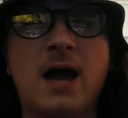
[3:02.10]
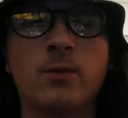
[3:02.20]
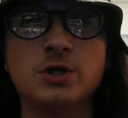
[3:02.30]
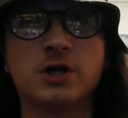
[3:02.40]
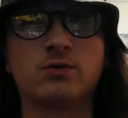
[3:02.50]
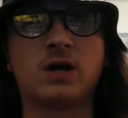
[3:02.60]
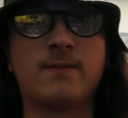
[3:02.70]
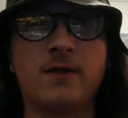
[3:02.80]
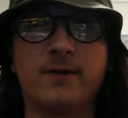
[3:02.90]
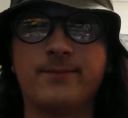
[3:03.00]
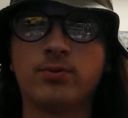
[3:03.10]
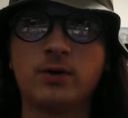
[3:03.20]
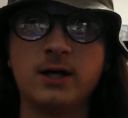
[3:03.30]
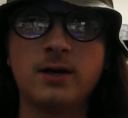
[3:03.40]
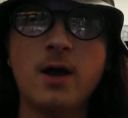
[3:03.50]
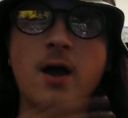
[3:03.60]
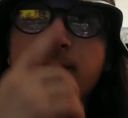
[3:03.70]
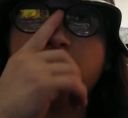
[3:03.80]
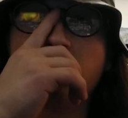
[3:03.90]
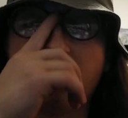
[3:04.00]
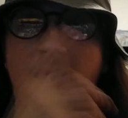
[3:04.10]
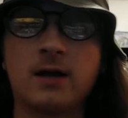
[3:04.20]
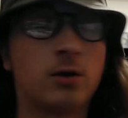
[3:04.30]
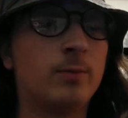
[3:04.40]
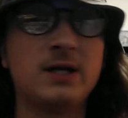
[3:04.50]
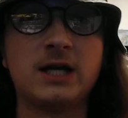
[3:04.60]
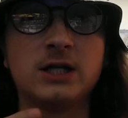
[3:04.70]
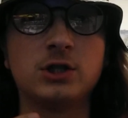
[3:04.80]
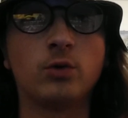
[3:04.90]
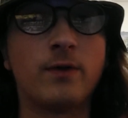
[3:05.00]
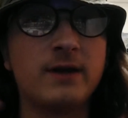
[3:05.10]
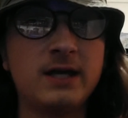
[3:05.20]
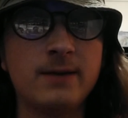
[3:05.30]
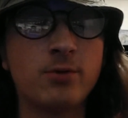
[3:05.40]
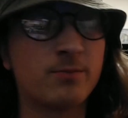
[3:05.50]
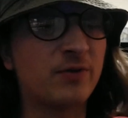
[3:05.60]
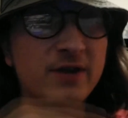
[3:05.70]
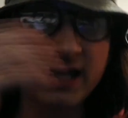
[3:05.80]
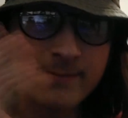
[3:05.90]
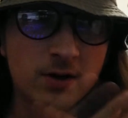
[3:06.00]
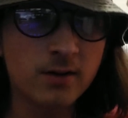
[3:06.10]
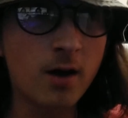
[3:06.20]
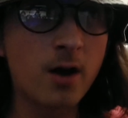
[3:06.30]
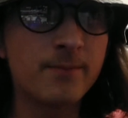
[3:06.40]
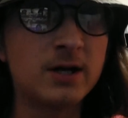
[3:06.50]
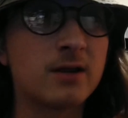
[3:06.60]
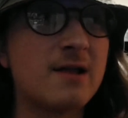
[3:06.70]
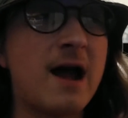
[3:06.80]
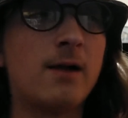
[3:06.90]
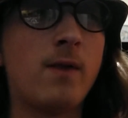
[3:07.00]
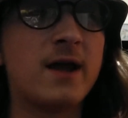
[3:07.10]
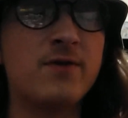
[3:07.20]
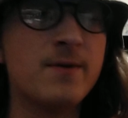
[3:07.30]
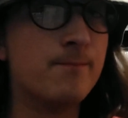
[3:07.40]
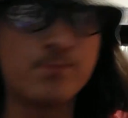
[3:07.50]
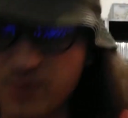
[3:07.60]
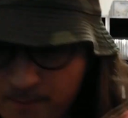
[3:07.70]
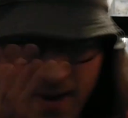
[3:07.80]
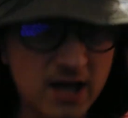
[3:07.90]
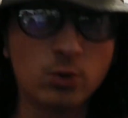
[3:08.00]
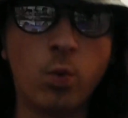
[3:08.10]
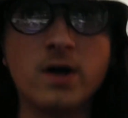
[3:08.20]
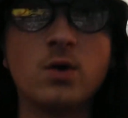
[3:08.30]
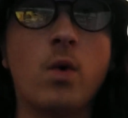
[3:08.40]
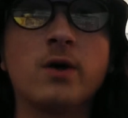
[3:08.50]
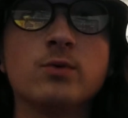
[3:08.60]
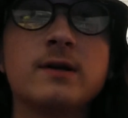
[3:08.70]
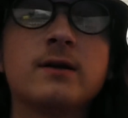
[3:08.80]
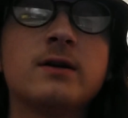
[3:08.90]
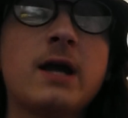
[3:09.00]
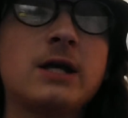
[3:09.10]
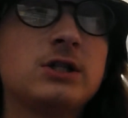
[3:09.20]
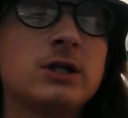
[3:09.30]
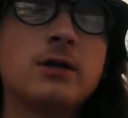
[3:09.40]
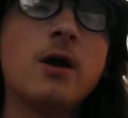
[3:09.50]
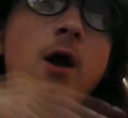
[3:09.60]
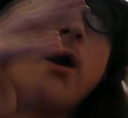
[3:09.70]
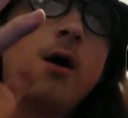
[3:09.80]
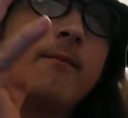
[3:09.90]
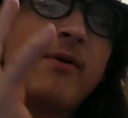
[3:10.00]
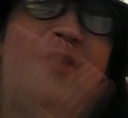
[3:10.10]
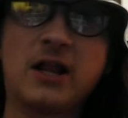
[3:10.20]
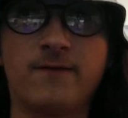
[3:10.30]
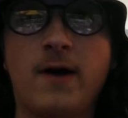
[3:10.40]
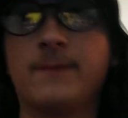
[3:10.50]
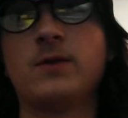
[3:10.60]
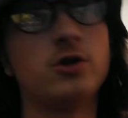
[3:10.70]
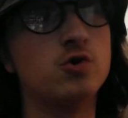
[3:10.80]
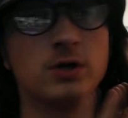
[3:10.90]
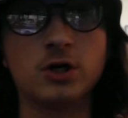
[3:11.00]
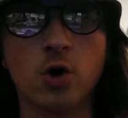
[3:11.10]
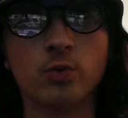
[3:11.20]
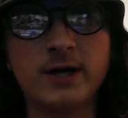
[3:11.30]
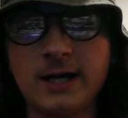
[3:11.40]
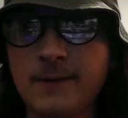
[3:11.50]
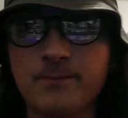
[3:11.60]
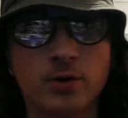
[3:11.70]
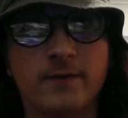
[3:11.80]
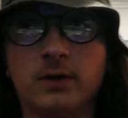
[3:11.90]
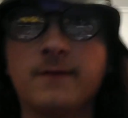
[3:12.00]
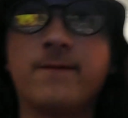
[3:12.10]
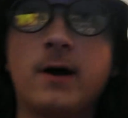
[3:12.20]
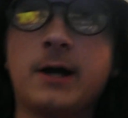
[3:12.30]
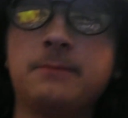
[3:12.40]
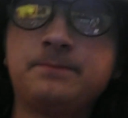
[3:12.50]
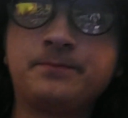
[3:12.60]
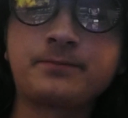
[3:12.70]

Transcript: I would just recommend the print because I had so many issues with the ebook, but the ebook's up. It's not, the best one-to-one recreation, but that's fine. You can go read it, perfectly fine.